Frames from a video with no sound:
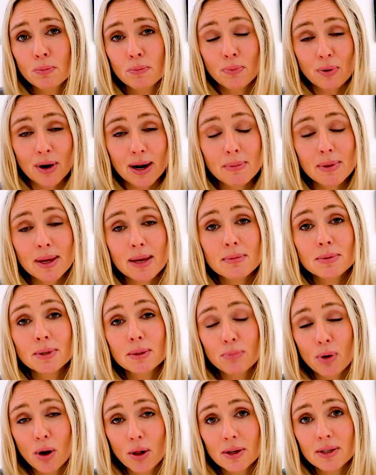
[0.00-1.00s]
premiums
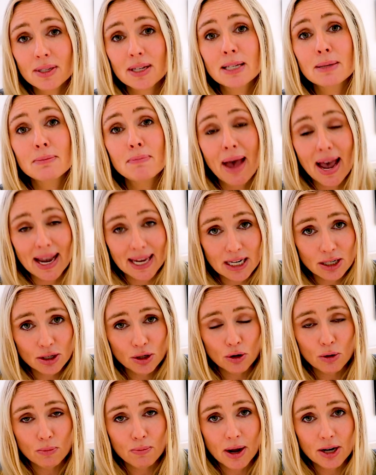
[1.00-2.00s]
and policies back
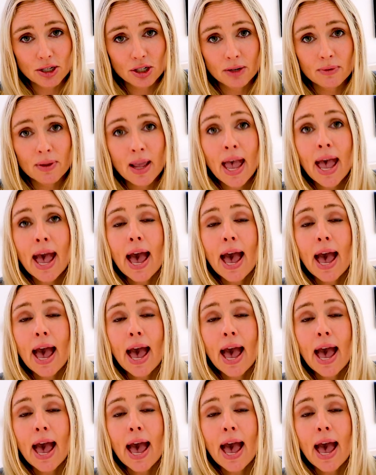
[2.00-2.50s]
into your budget.